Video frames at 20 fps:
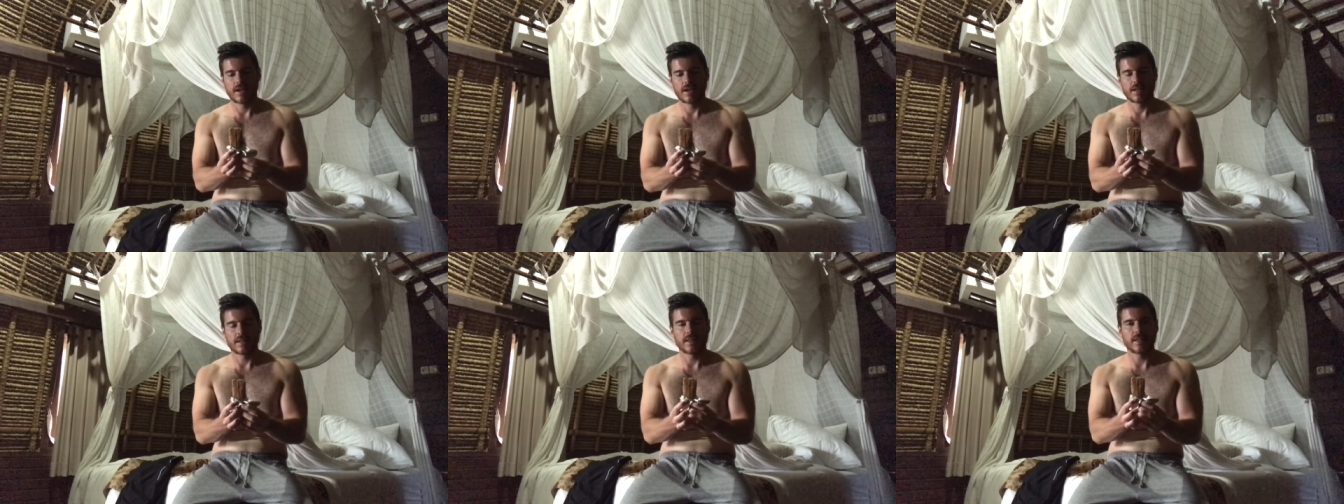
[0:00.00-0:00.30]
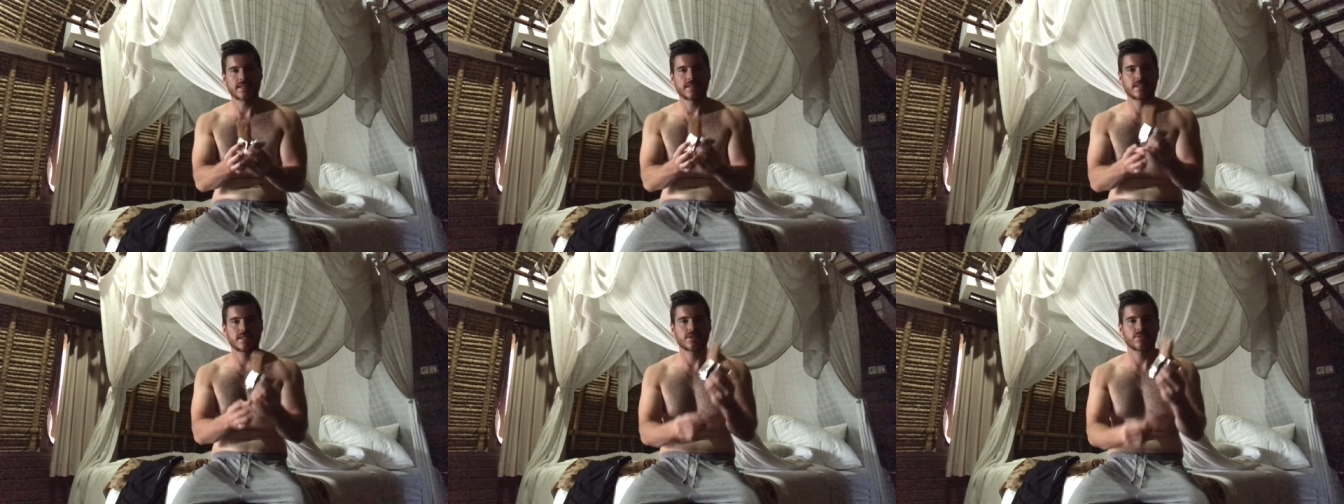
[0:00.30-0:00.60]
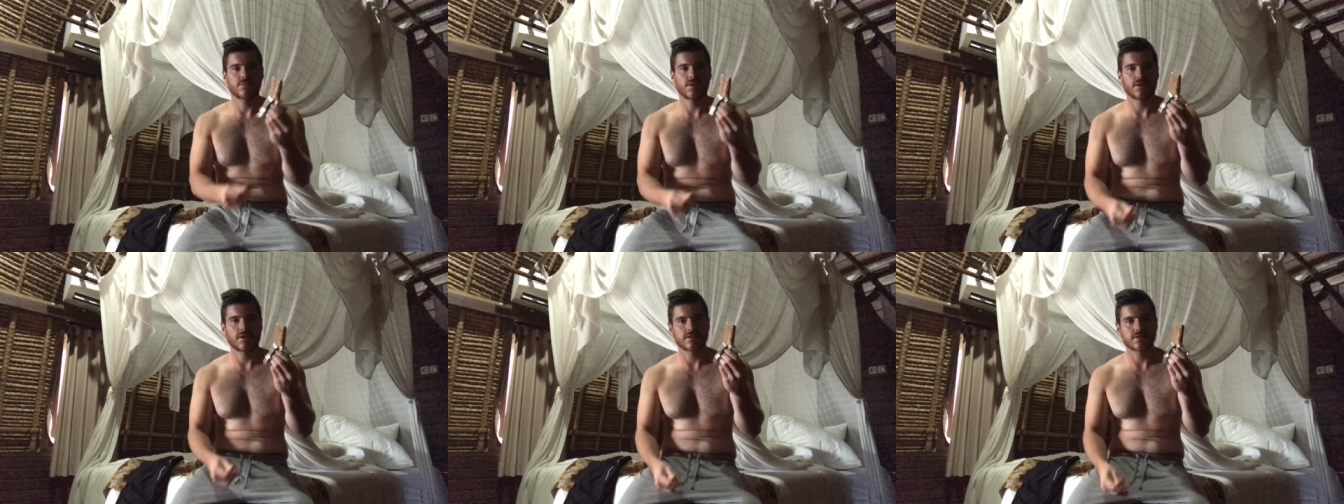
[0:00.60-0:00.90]
at least
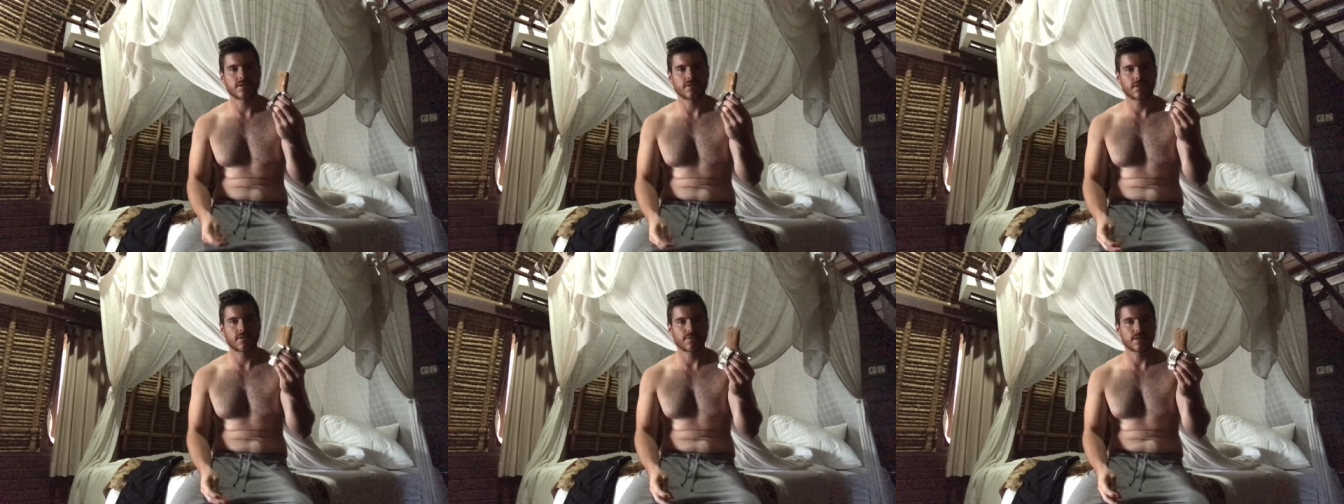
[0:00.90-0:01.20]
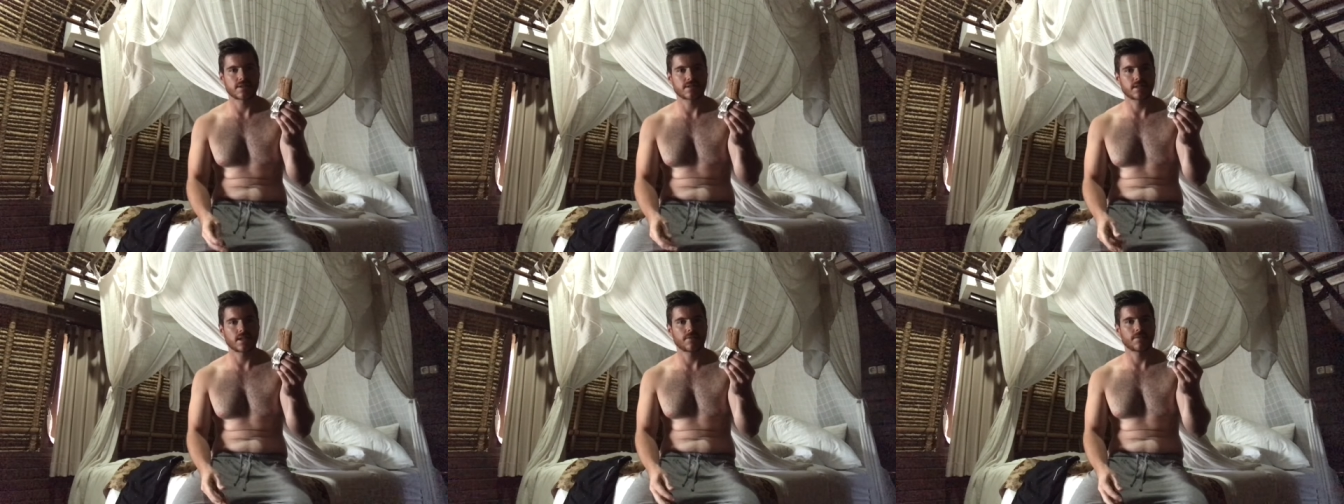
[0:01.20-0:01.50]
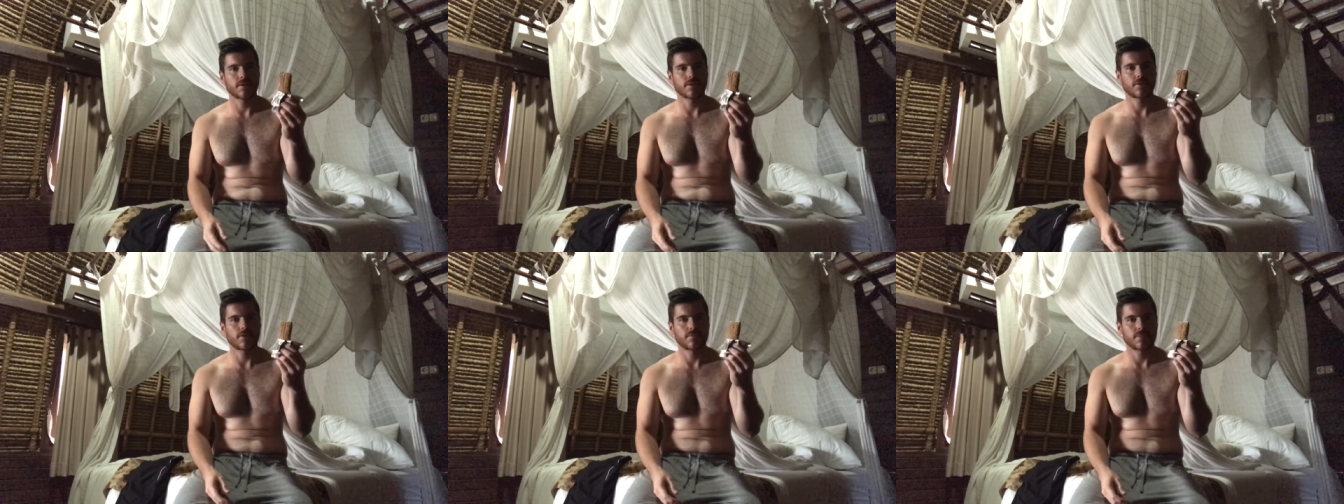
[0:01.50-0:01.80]
this way I got something in my
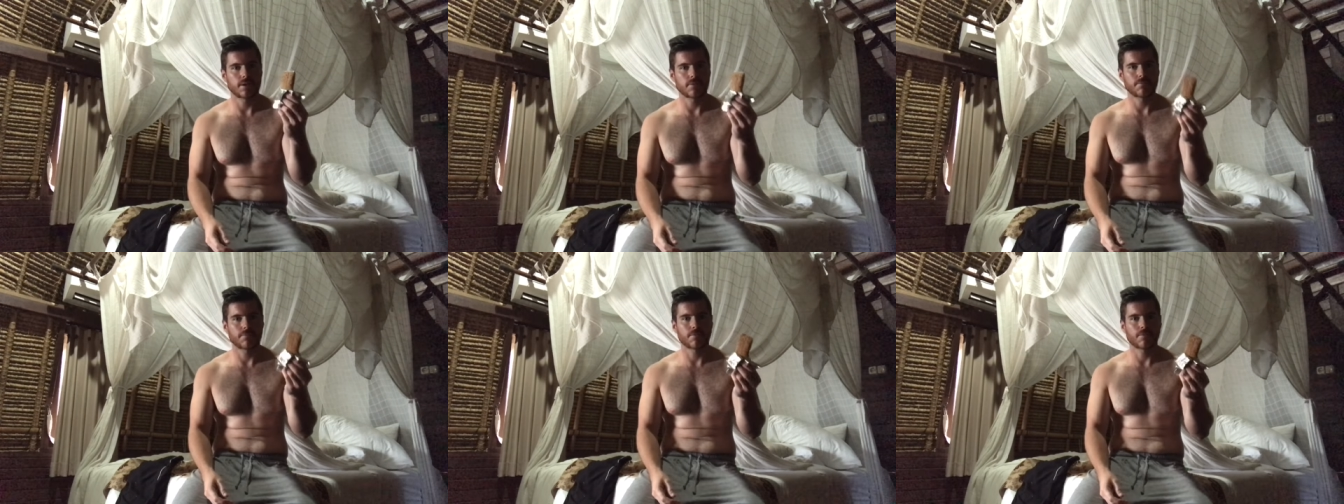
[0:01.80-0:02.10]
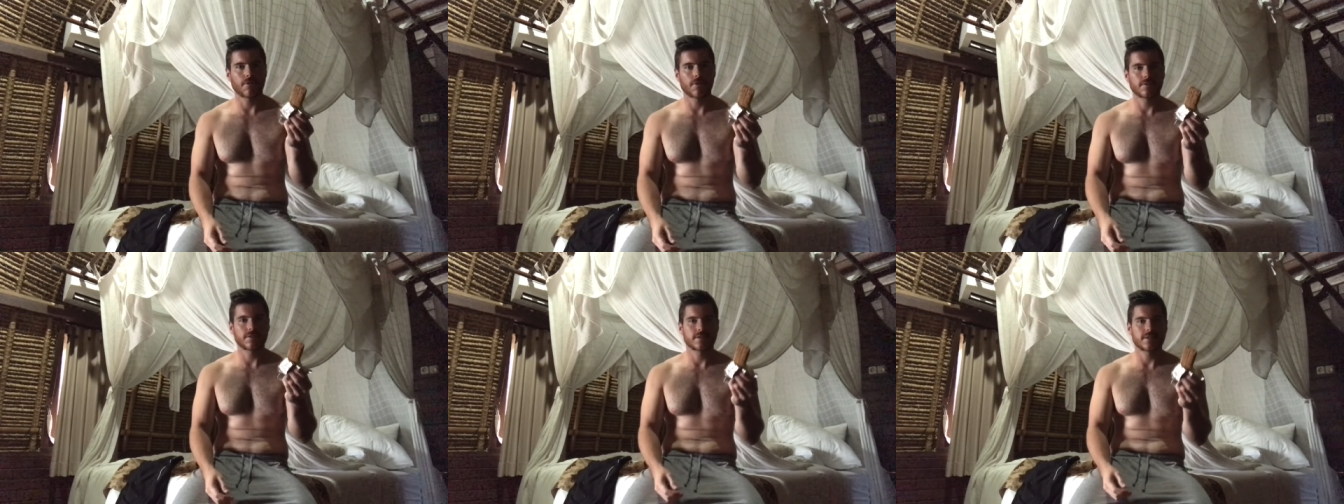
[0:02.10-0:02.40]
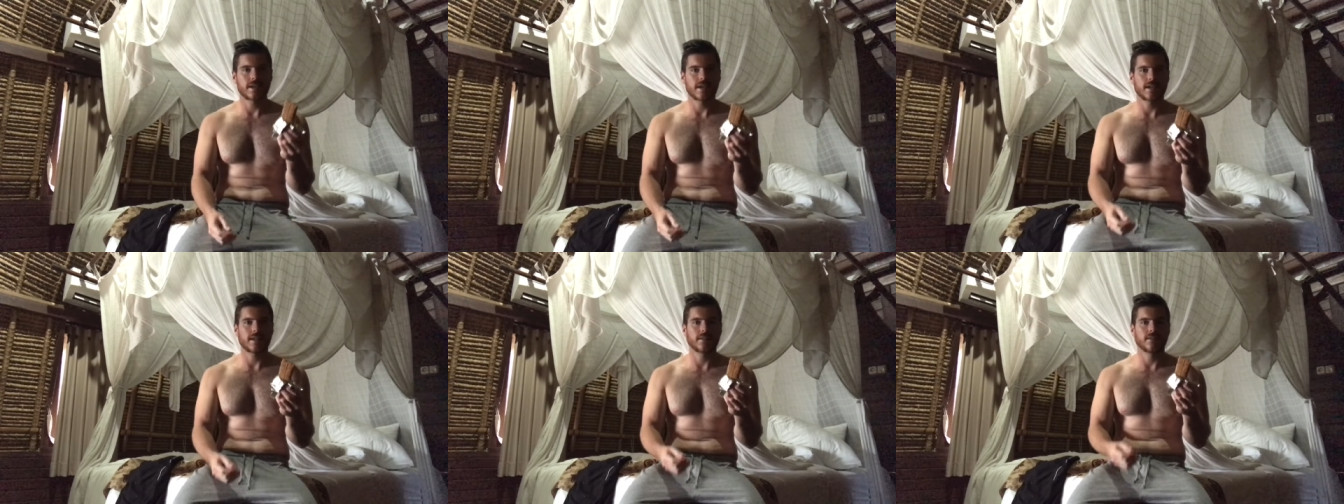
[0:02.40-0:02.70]
stomach got a bit of
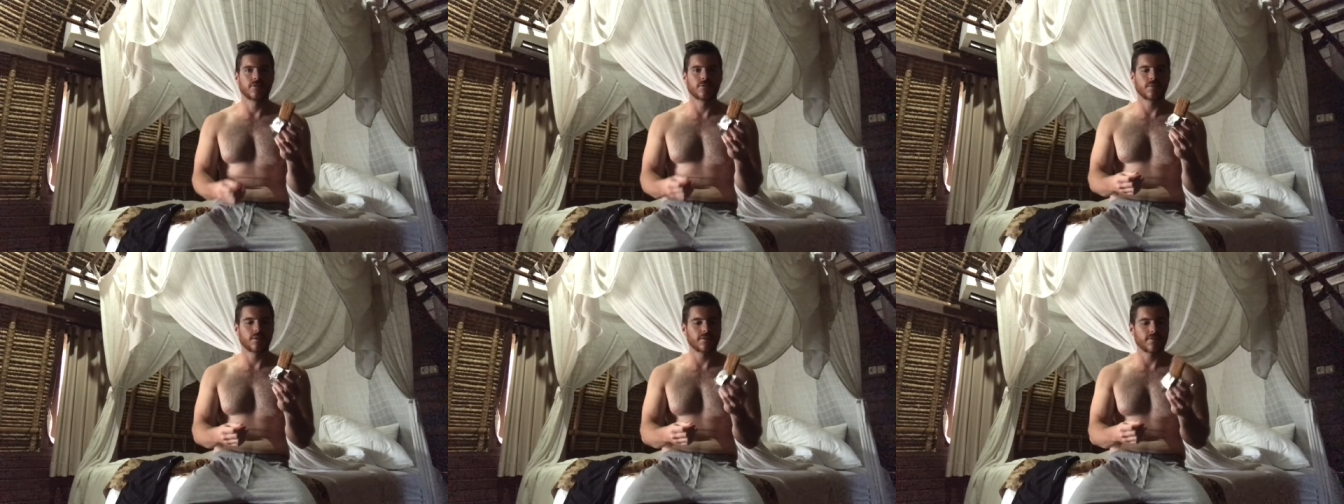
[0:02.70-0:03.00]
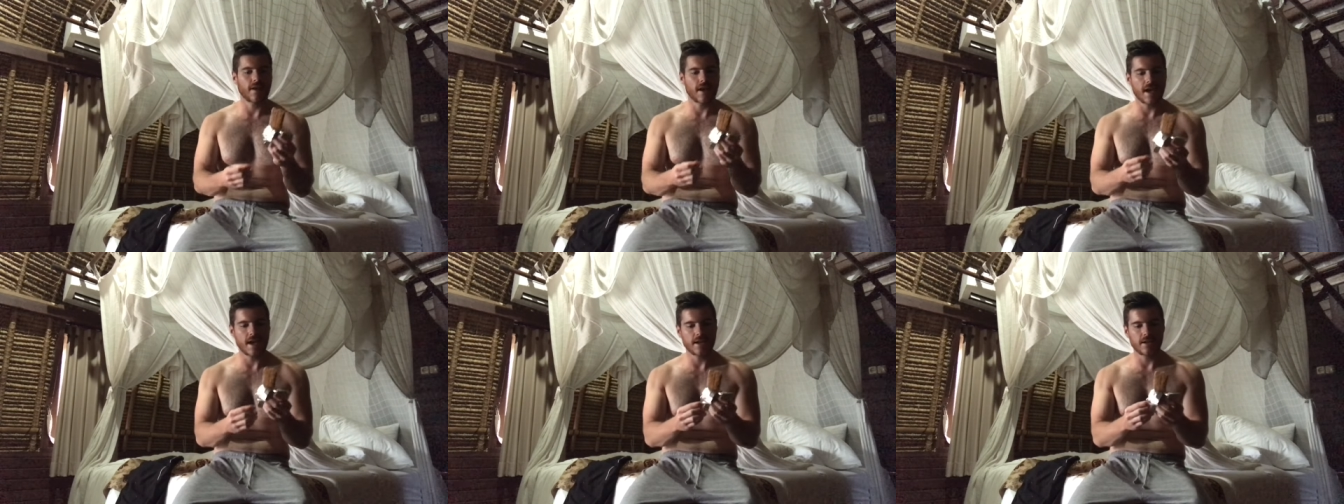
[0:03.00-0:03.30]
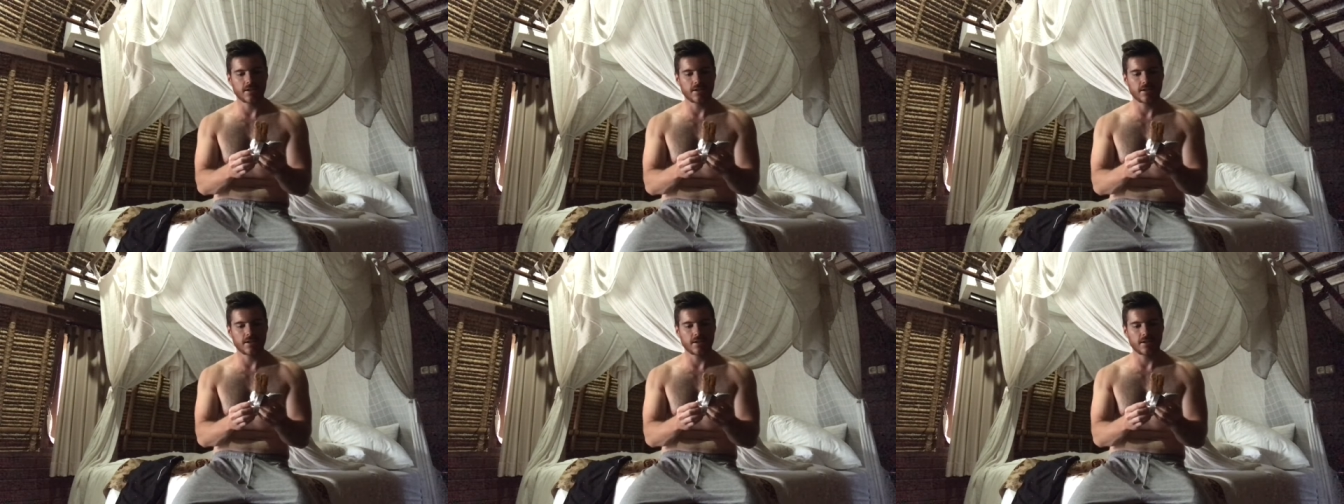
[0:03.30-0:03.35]
protein a little bit of